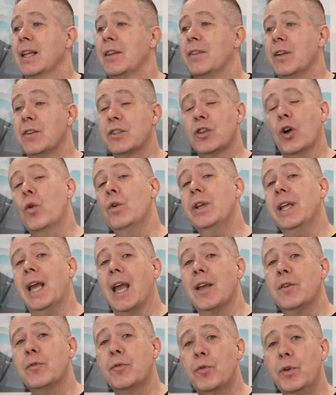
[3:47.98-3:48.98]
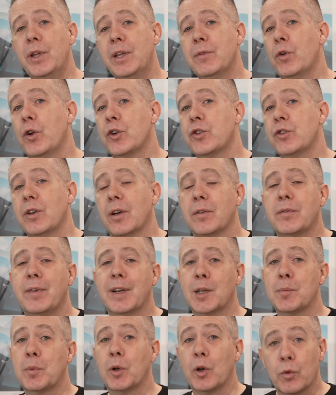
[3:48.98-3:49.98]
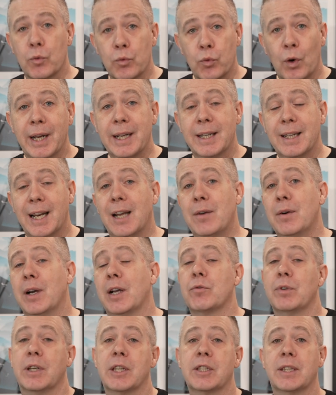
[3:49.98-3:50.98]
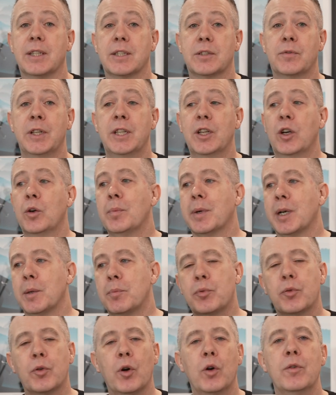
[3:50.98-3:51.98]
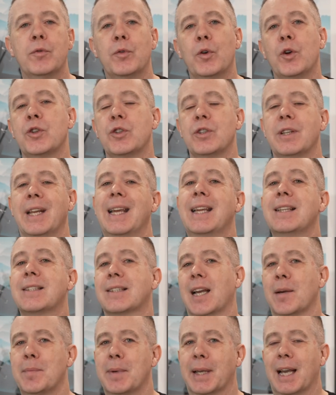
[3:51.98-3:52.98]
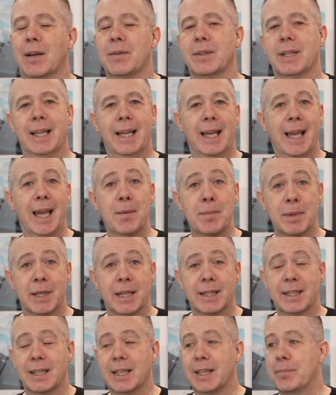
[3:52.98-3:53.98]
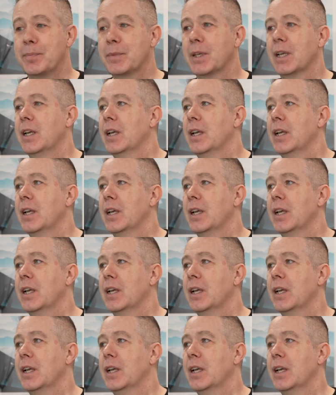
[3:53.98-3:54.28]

There's only a free version available right now at release in this video, but a pro version is coming out imminently.